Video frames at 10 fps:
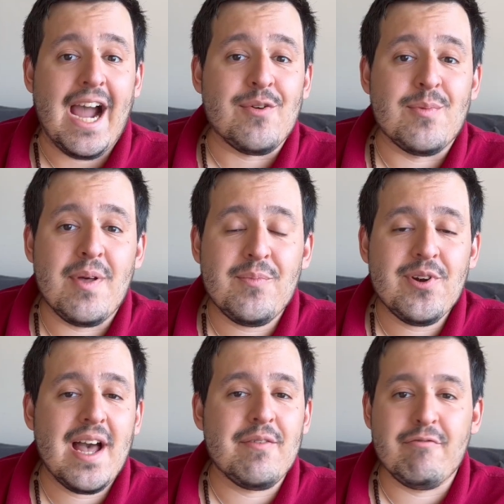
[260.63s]
I remember
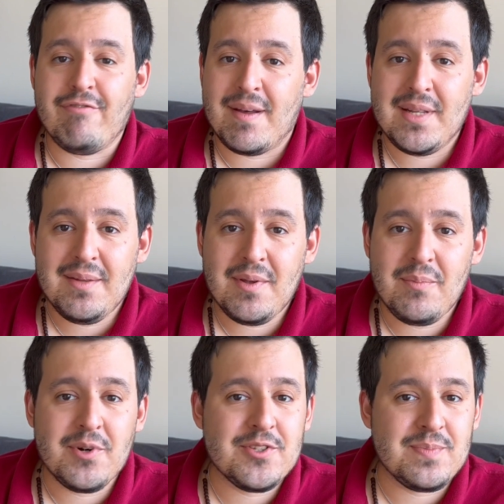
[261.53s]
having family
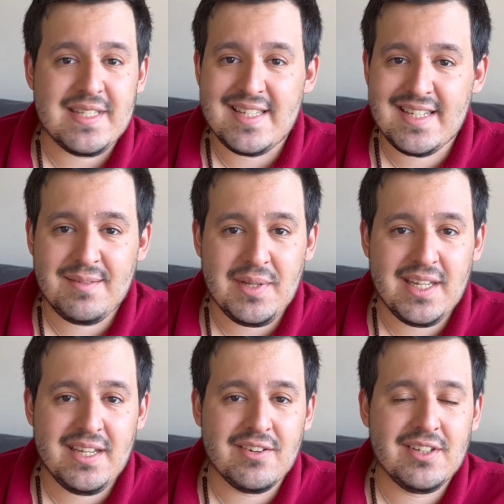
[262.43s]
members visiting me
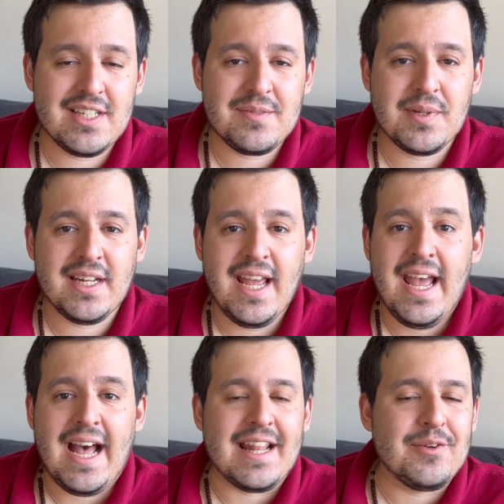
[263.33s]
here in Lisbon
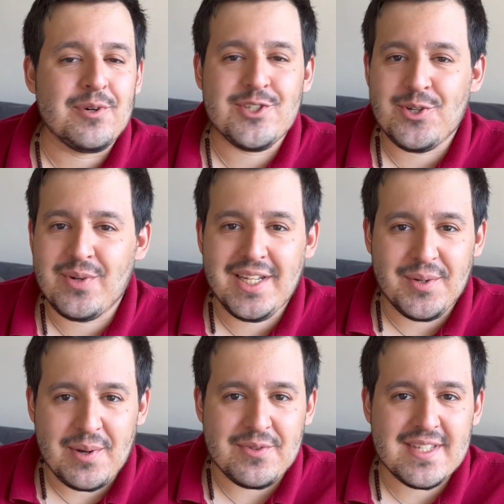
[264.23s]
and they were joking
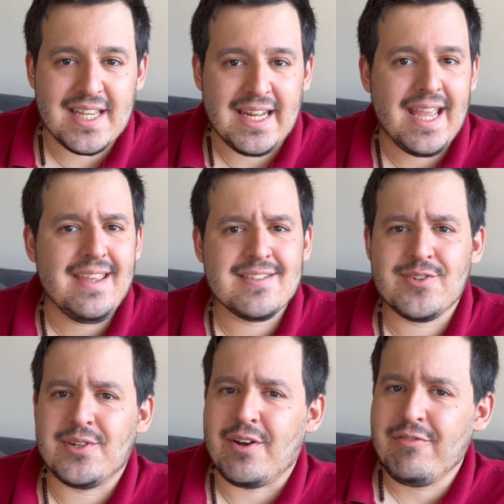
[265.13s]
around saying, hey, is there
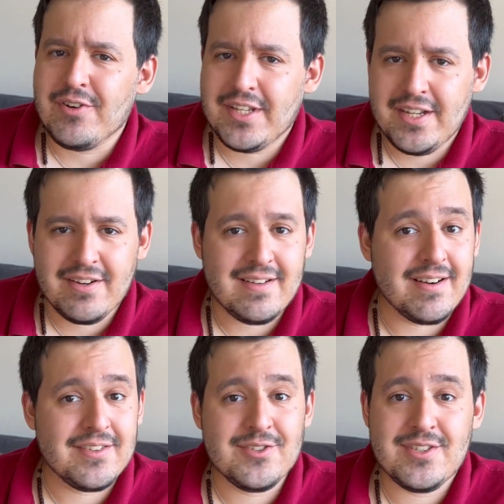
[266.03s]
an offer here? Are
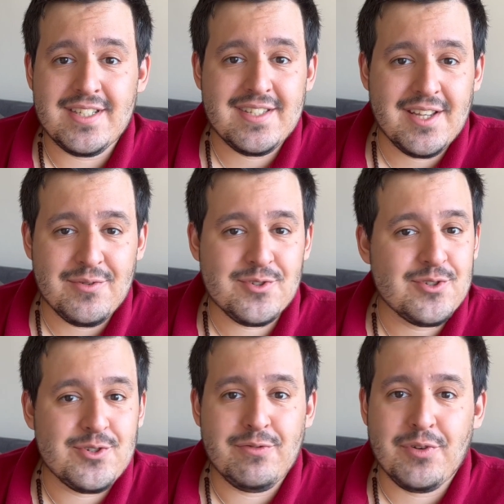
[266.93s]
there discounts for
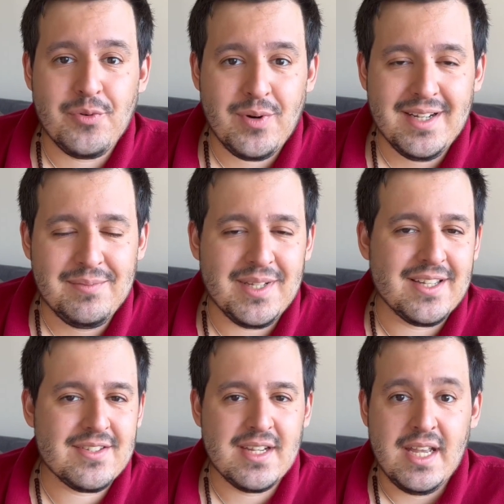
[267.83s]
2-for-1?
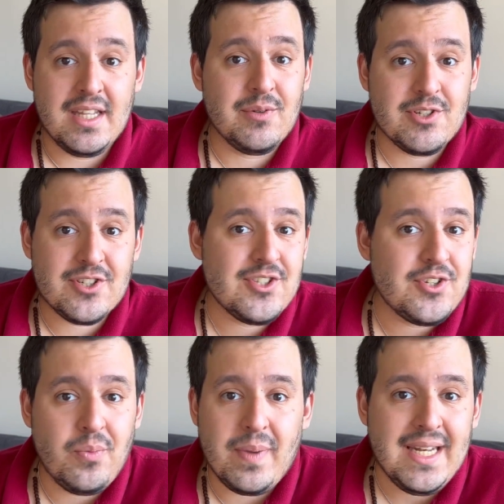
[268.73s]
Because there were just so
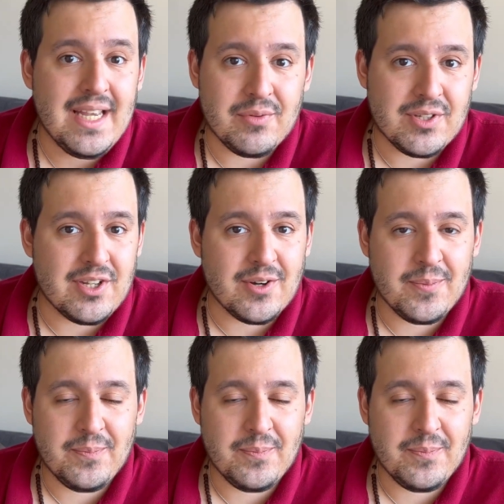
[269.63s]
many out here.